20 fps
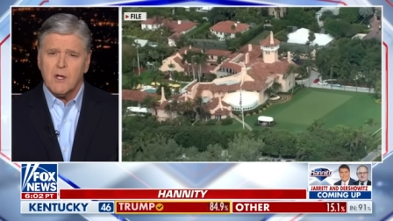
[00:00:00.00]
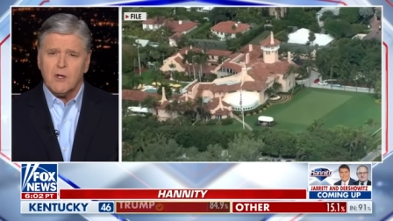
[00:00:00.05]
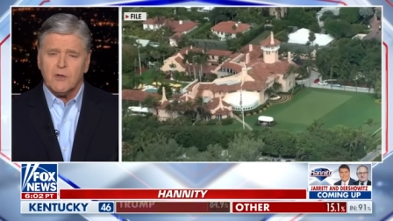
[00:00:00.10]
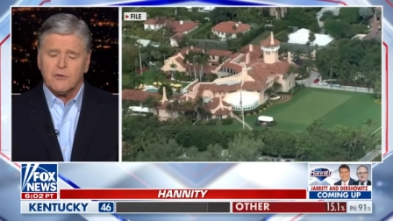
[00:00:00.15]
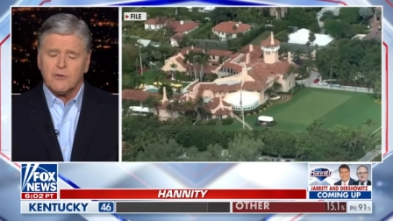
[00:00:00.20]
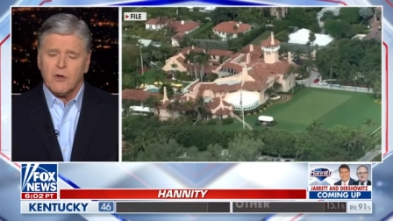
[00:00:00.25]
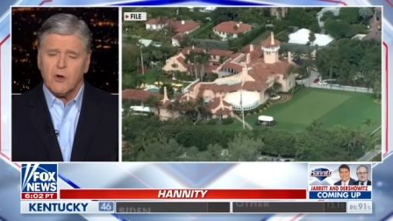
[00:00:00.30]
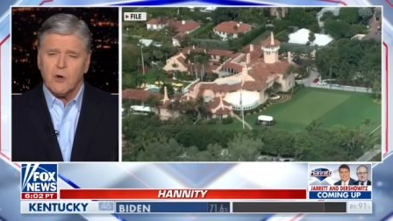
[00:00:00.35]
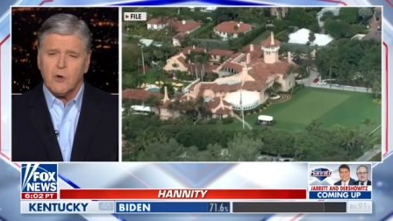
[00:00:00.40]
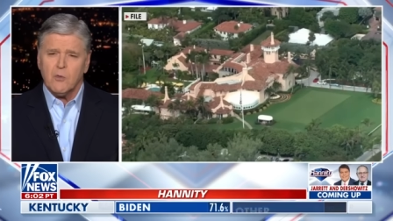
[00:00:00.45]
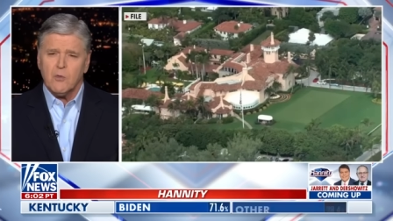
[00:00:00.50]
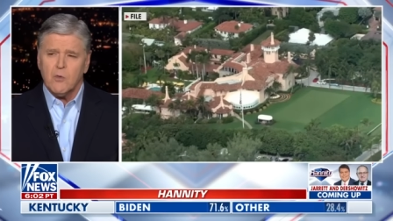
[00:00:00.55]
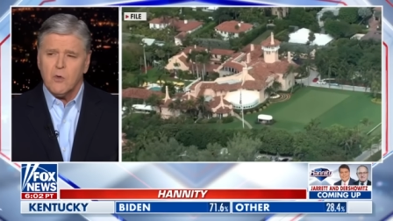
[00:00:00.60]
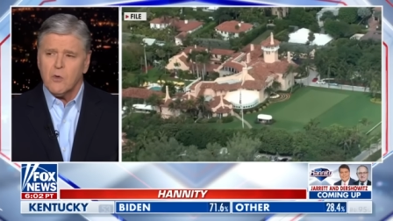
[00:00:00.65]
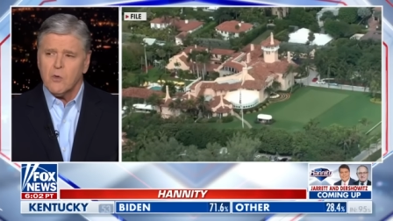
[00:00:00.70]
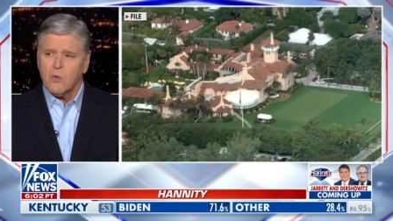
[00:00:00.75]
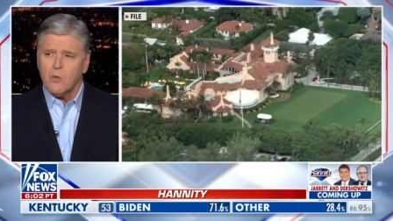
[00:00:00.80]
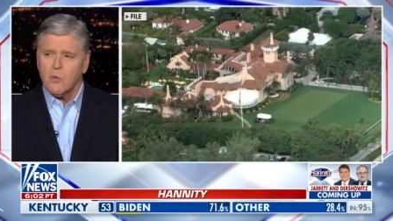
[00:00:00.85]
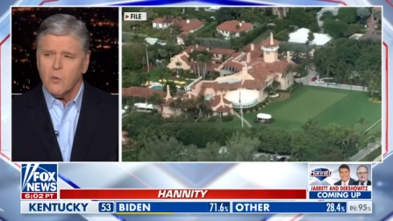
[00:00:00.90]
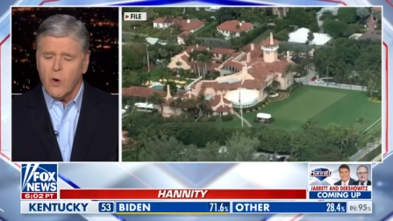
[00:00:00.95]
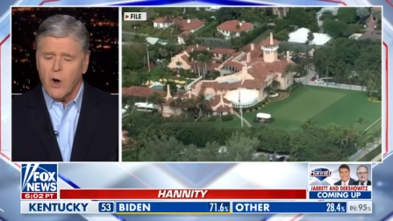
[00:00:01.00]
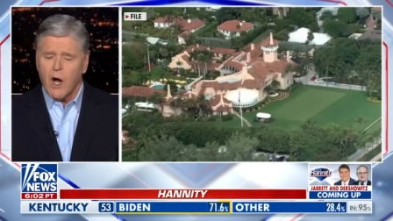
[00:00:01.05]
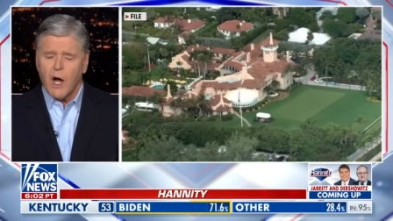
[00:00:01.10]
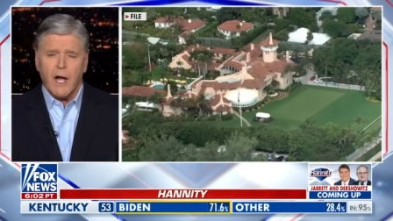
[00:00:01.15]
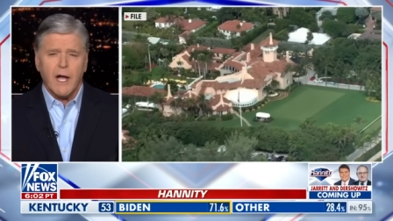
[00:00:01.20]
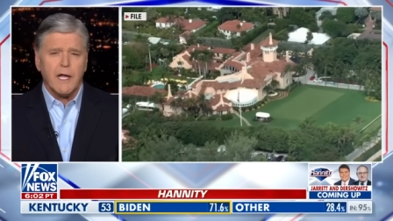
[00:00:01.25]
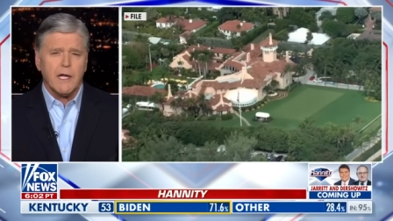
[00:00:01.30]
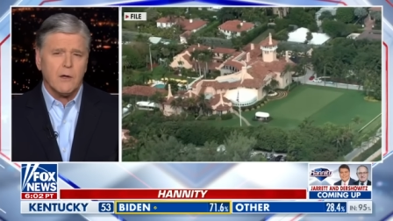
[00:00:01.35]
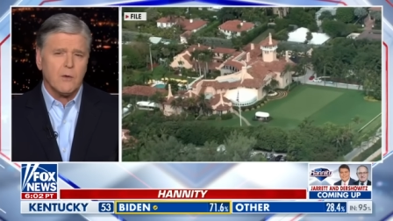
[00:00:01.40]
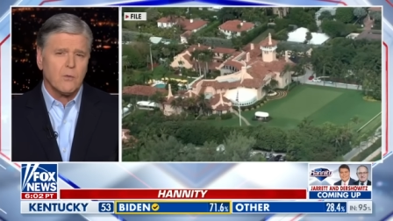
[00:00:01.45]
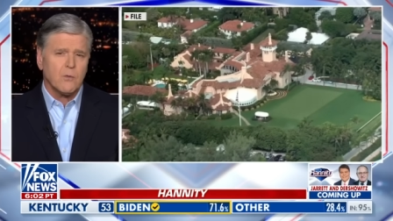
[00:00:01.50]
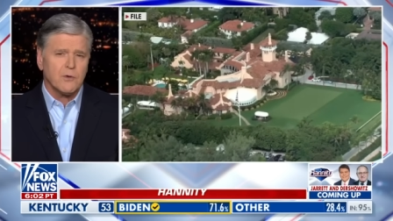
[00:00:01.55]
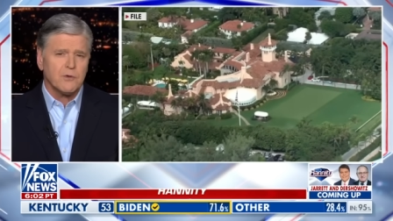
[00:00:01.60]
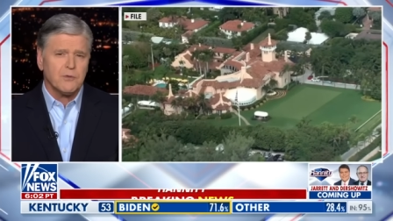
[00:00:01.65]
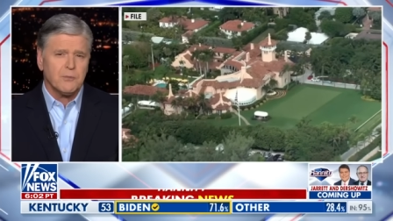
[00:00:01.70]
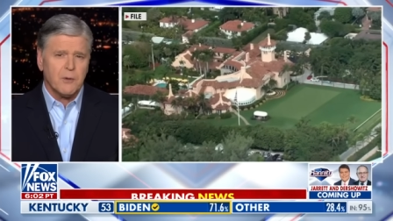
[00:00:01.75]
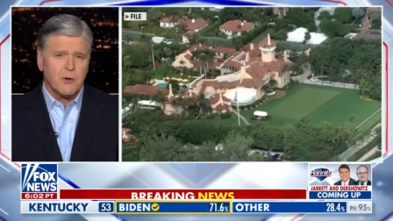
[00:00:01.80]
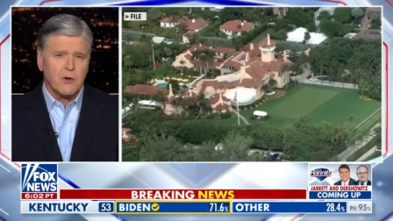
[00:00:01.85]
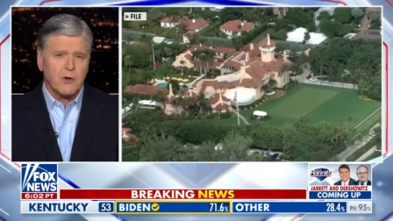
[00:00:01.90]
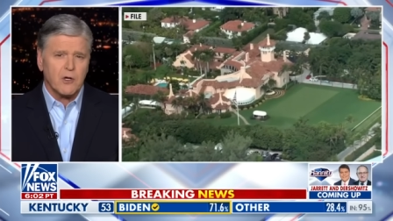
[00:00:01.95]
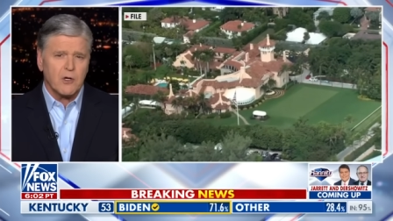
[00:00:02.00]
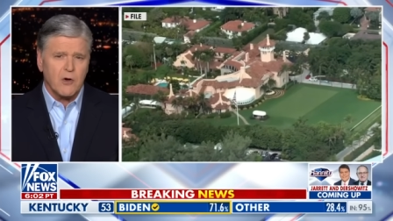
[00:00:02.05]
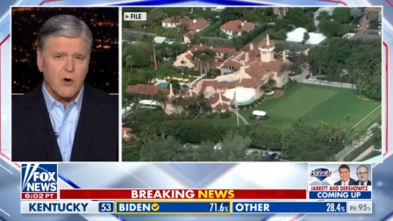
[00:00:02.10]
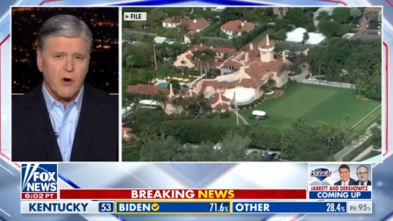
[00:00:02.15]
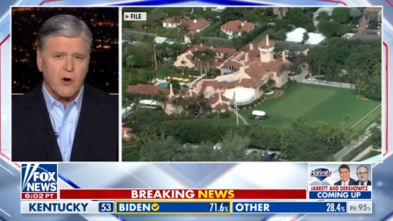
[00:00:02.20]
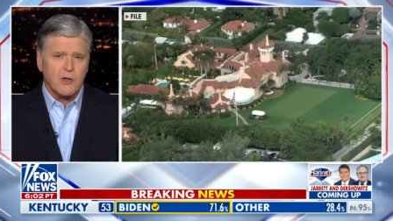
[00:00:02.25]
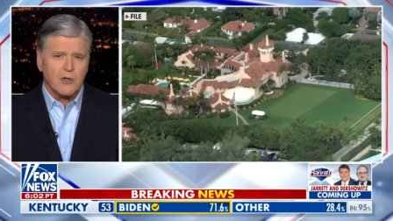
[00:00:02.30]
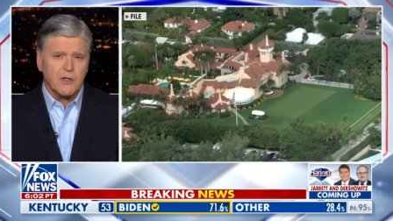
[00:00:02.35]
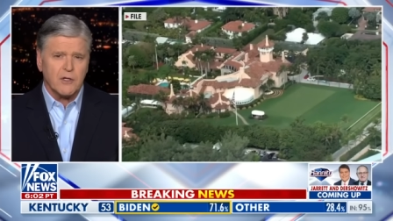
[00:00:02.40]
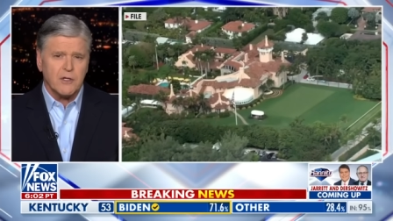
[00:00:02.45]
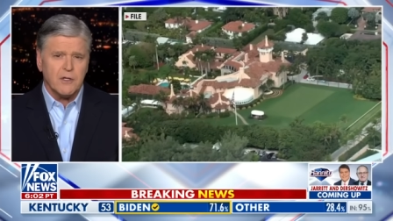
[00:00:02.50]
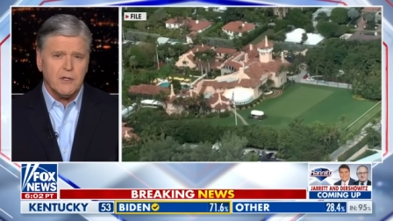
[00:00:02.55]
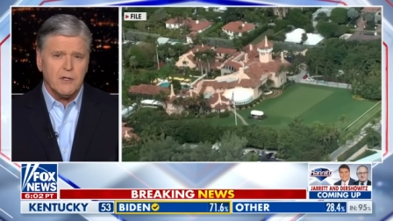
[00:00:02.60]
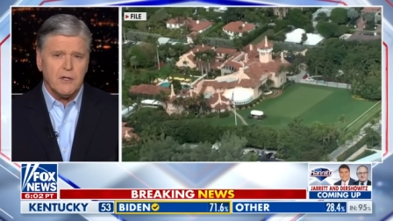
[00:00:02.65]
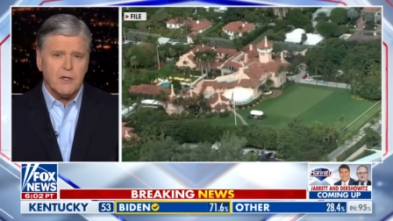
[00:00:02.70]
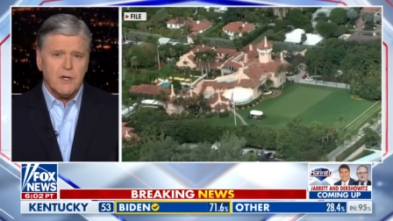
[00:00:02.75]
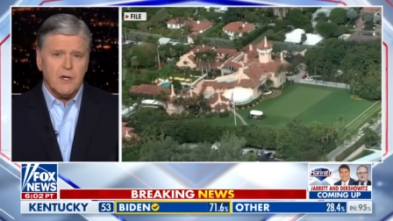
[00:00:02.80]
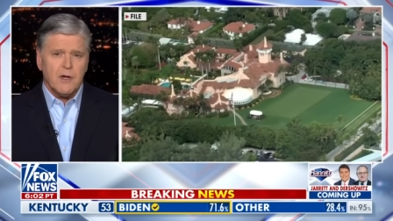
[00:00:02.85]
So why was Merrick Garland